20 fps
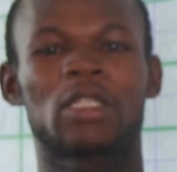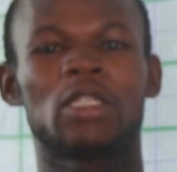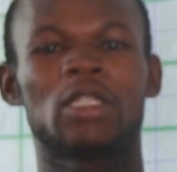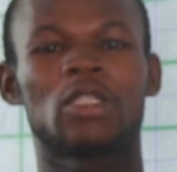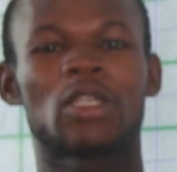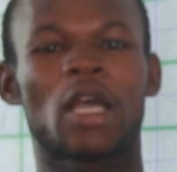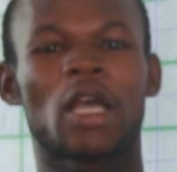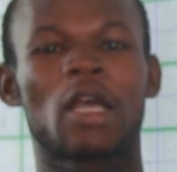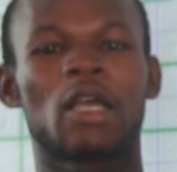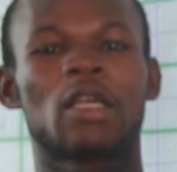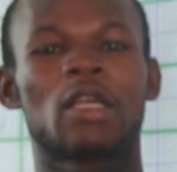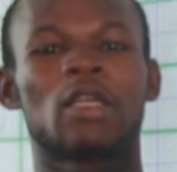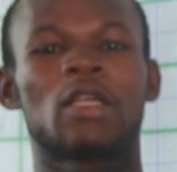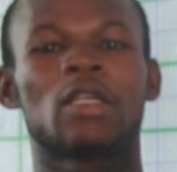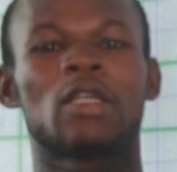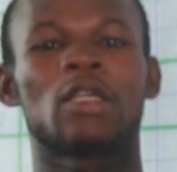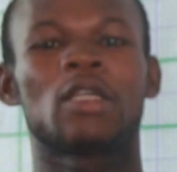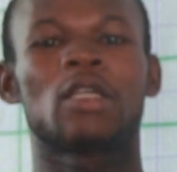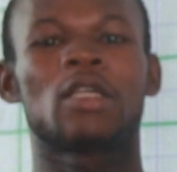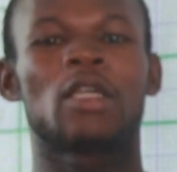teacher,
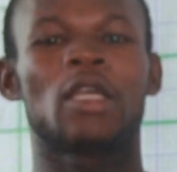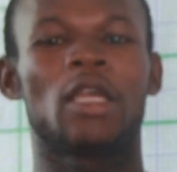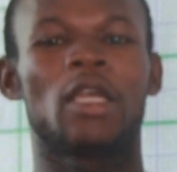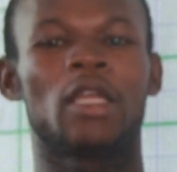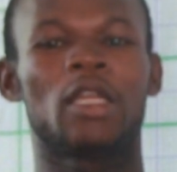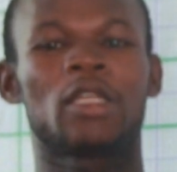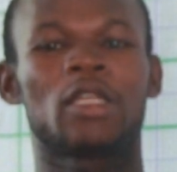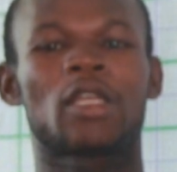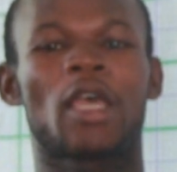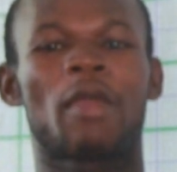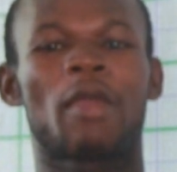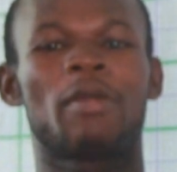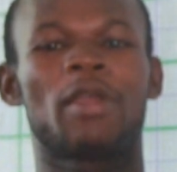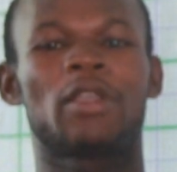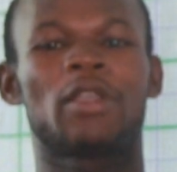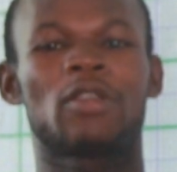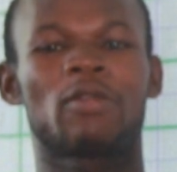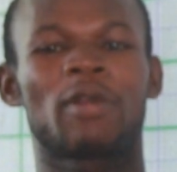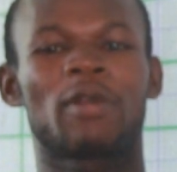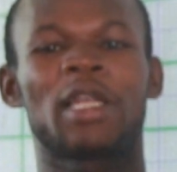anytime they
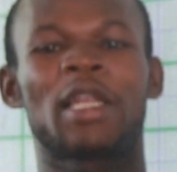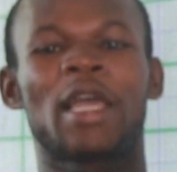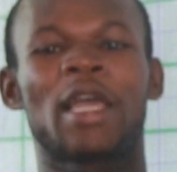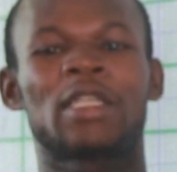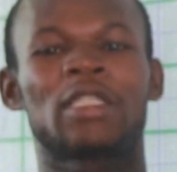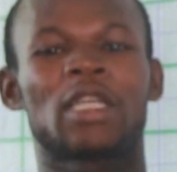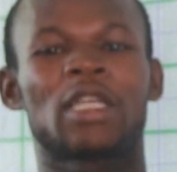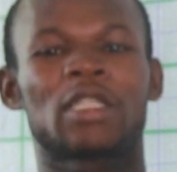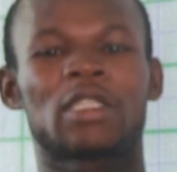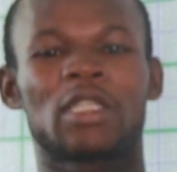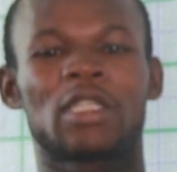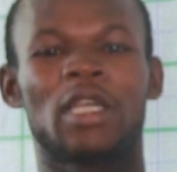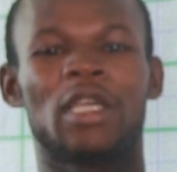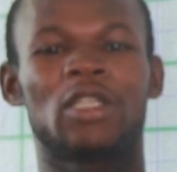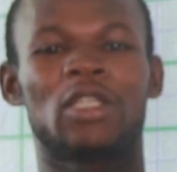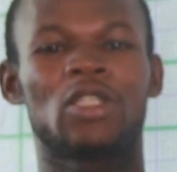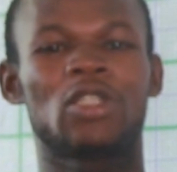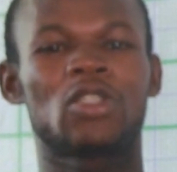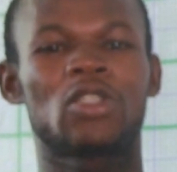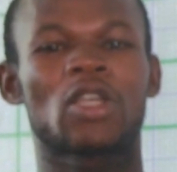realize that a
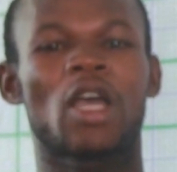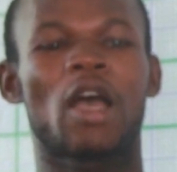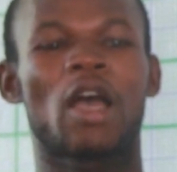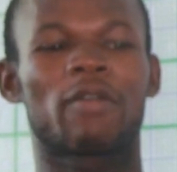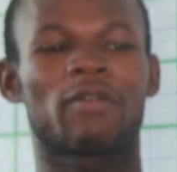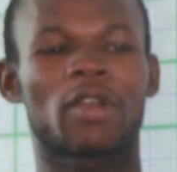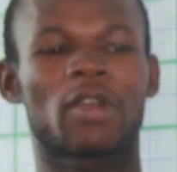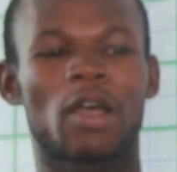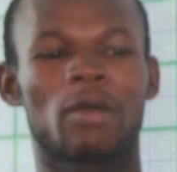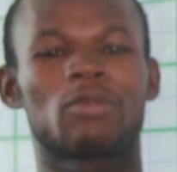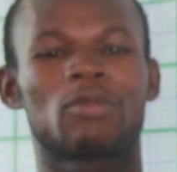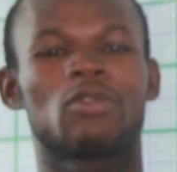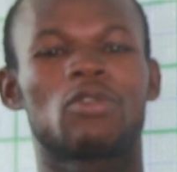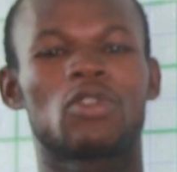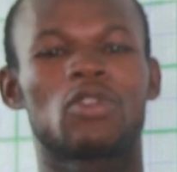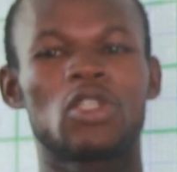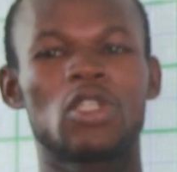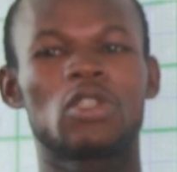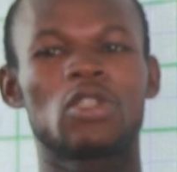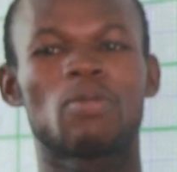teacher has come to
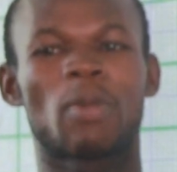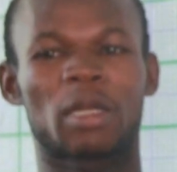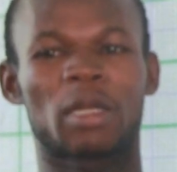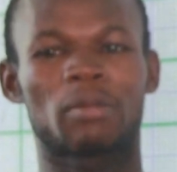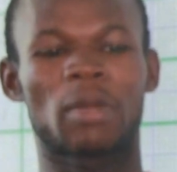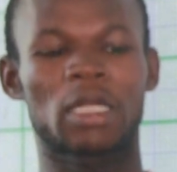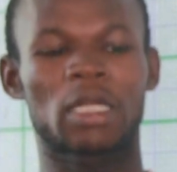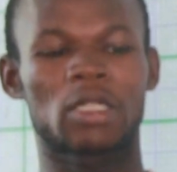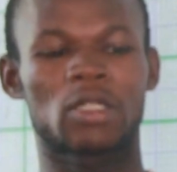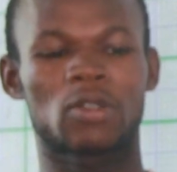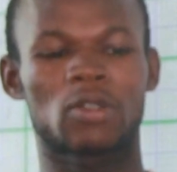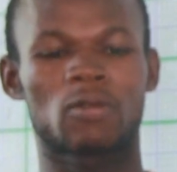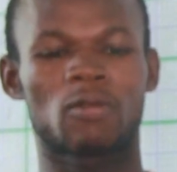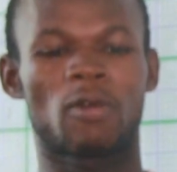teach mathematics,